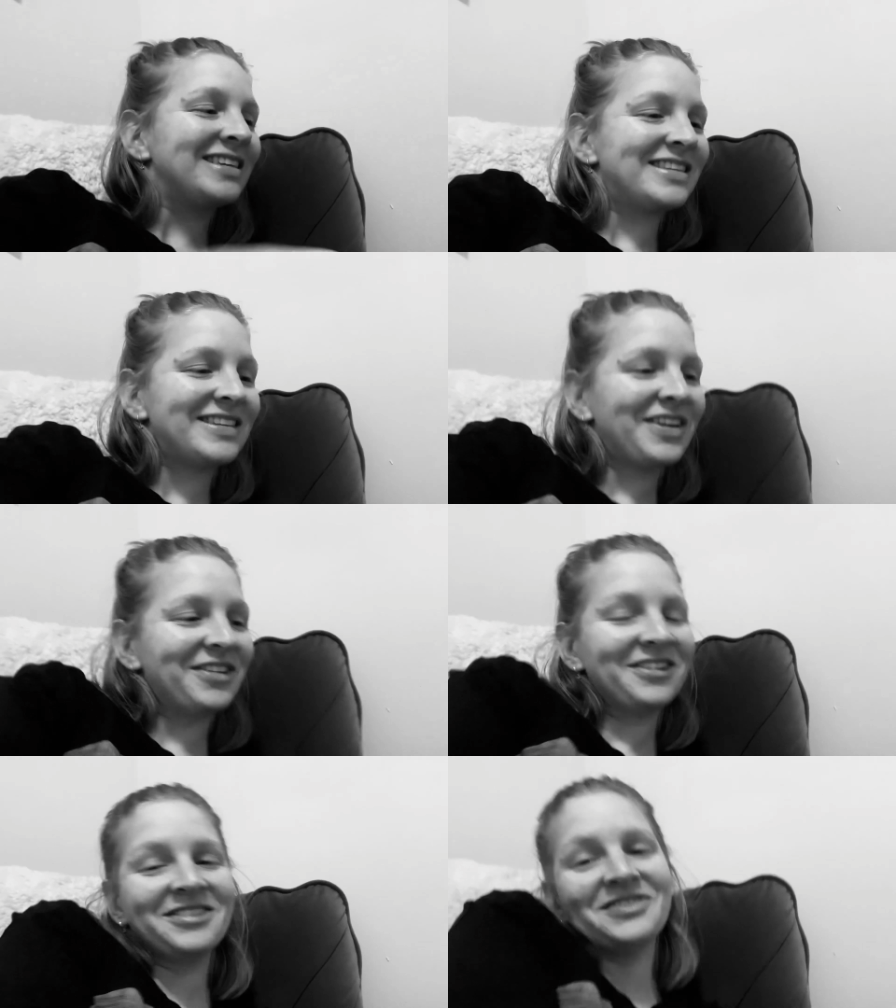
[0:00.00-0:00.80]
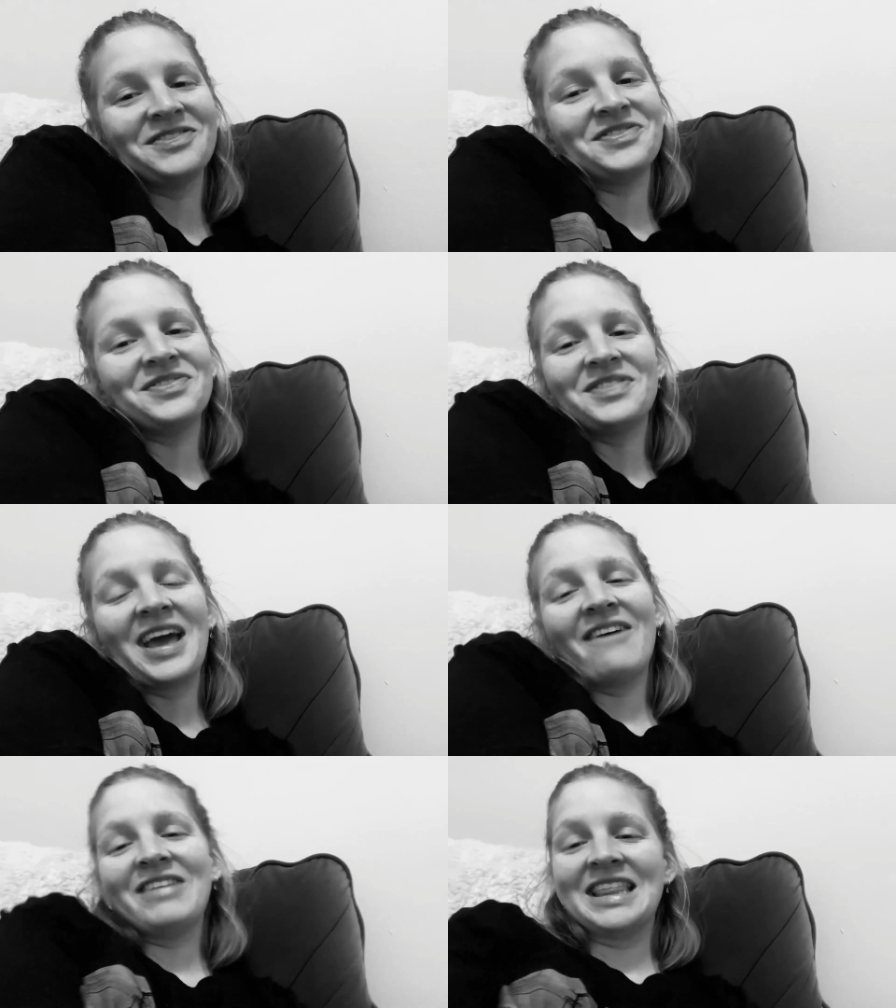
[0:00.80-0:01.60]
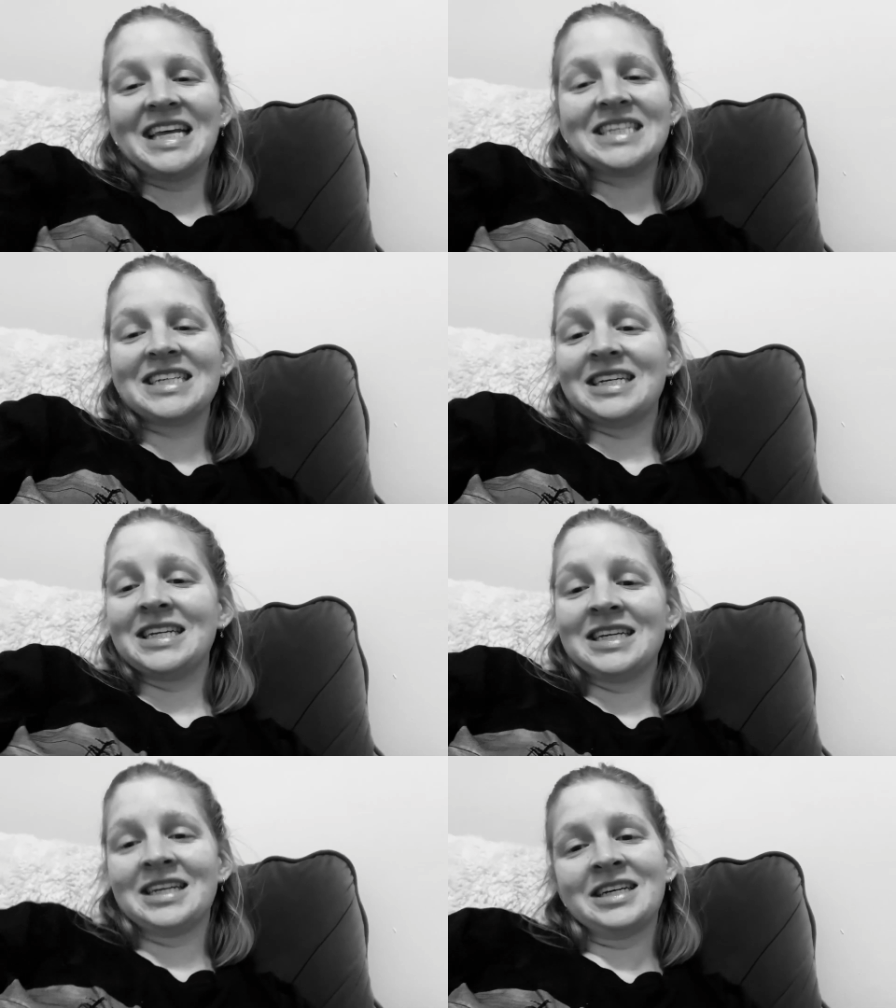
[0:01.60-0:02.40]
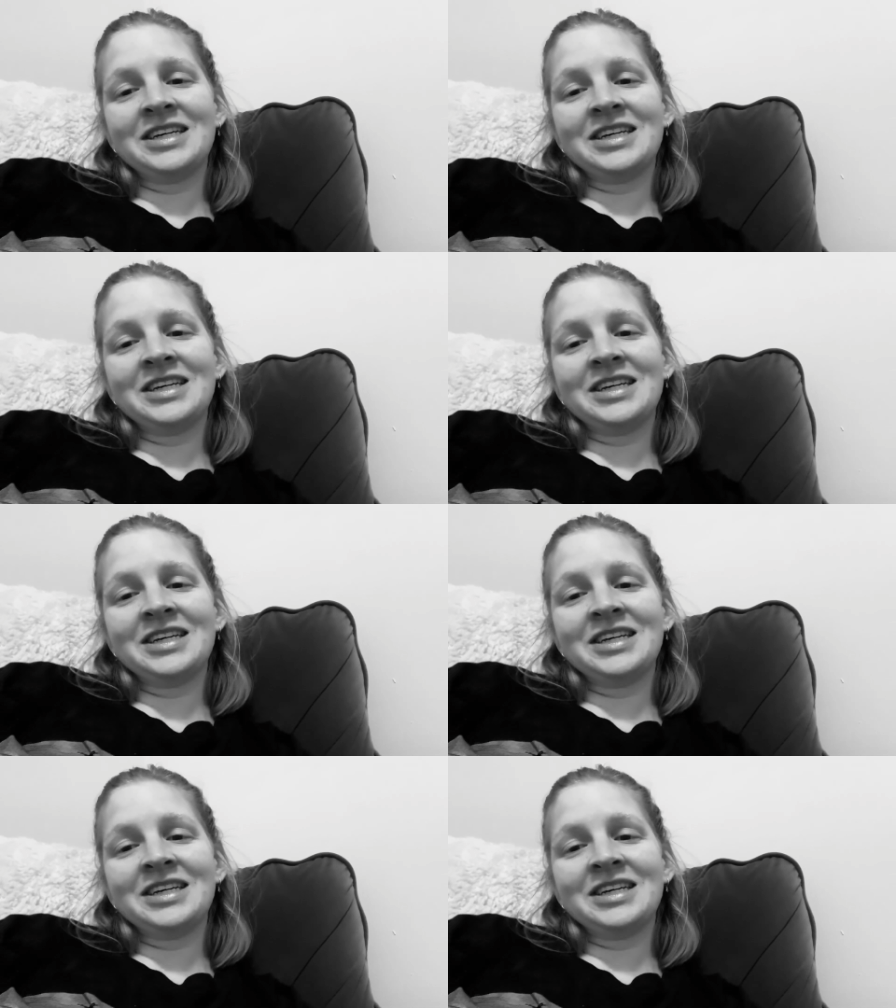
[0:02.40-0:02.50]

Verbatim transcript: So, everything's good in the